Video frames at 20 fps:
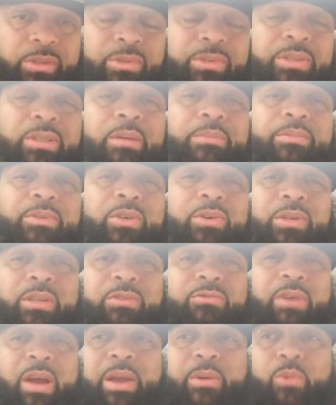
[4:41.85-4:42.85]
do something, do it
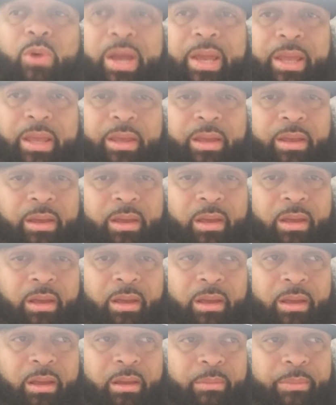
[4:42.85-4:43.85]
the right way.
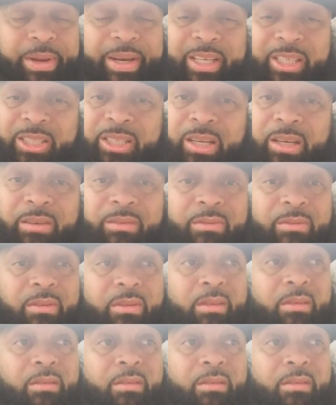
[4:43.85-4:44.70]
But it should